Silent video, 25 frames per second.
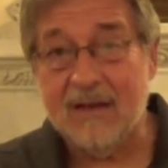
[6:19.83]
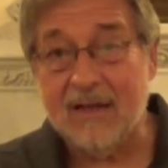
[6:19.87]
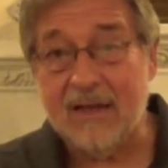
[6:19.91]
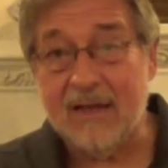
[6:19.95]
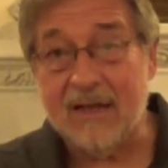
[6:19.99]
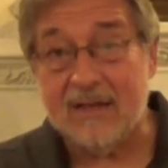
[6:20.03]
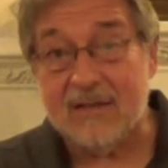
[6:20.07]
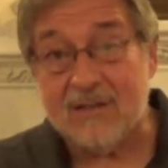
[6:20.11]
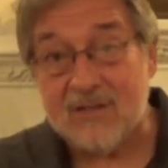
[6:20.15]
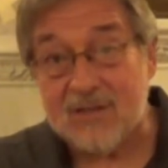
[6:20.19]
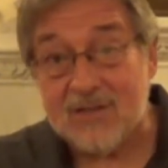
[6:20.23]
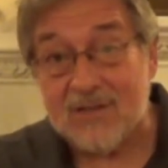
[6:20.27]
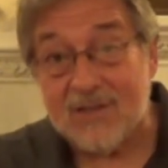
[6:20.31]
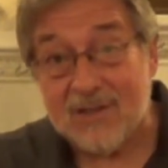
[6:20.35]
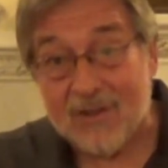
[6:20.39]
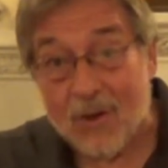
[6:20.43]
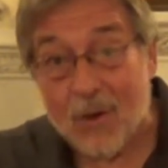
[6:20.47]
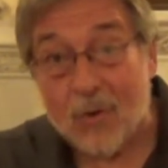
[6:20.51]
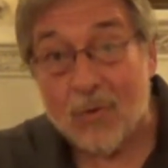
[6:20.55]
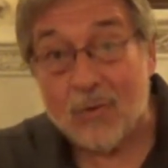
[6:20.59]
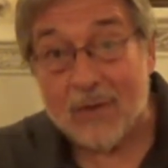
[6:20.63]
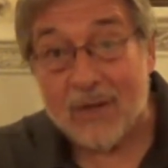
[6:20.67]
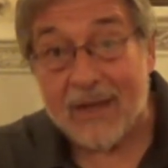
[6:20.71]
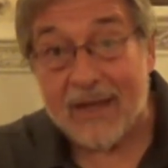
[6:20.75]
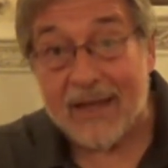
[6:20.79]
He's
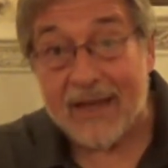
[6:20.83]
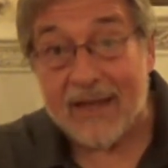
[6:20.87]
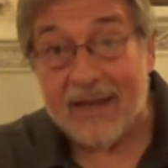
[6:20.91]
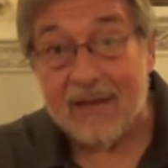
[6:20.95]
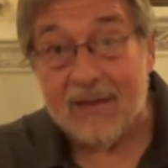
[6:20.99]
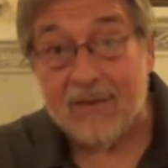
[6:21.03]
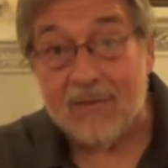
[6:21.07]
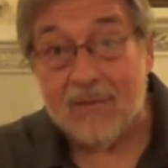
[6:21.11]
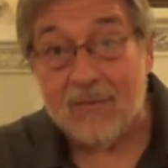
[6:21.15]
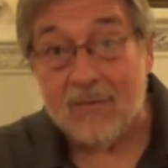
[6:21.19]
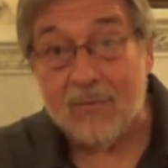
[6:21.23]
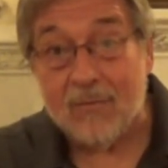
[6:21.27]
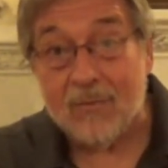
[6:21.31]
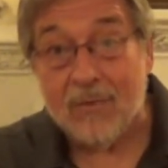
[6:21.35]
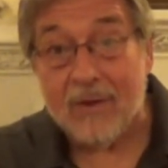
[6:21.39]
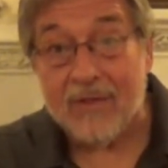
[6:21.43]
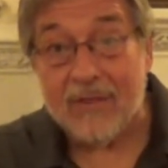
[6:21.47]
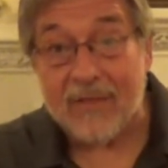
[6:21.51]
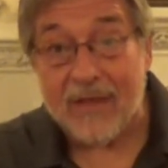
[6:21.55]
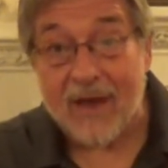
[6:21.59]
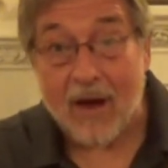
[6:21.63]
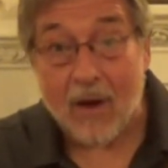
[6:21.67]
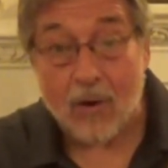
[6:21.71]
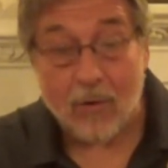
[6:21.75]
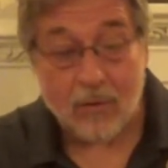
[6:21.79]
lonely
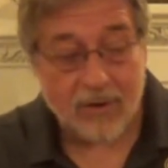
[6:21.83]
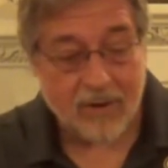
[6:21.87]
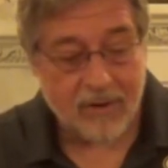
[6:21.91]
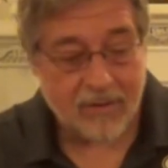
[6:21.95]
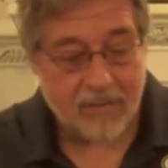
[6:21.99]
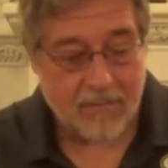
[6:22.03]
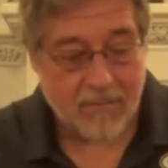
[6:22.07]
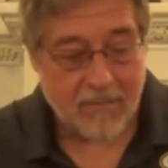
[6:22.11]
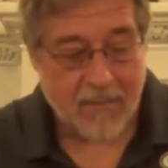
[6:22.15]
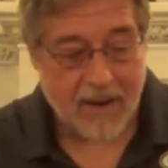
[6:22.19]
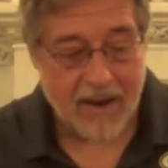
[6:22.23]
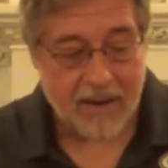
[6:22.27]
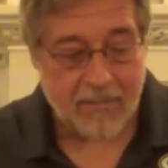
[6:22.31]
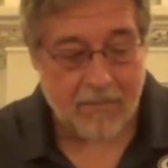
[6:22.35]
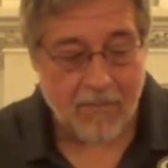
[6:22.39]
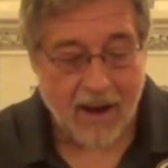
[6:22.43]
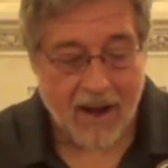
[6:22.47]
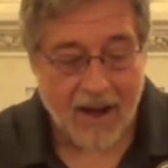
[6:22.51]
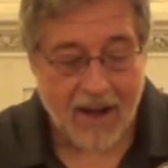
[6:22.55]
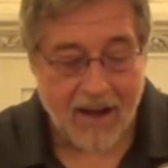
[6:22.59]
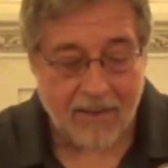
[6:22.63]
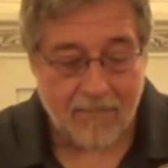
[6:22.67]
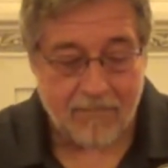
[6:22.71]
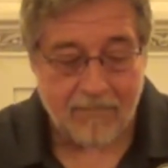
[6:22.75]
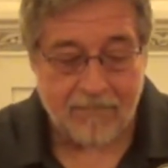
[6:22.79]
without my
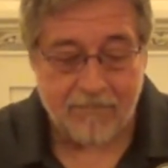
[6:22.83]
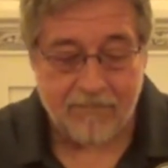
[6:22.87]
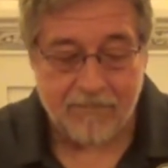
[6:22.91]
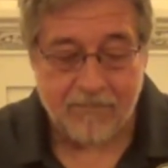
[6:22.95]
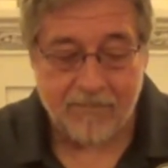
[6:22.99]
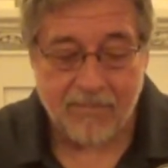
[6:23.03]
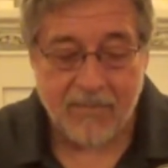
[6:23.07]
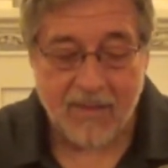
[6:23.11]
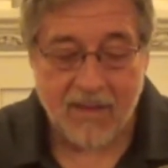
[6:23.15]
mom.